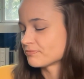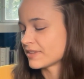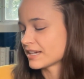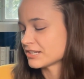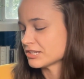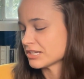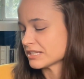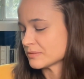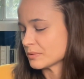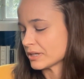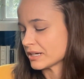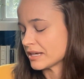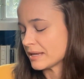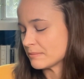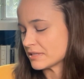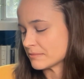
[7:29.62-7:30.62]
That's just what
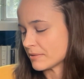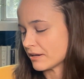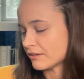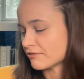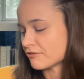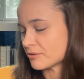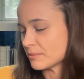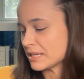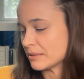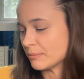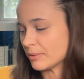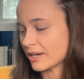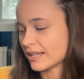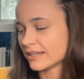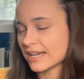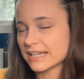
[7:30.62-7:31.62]
came to mind for me,
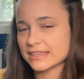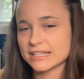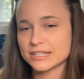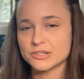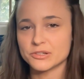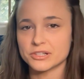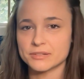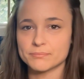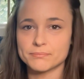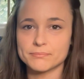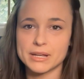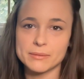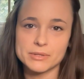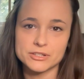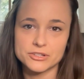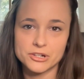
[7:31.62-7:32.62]
but I like that you could
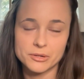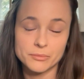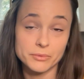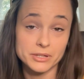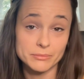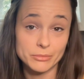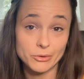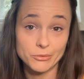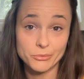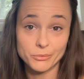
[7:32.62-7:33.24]
maybe interpret it both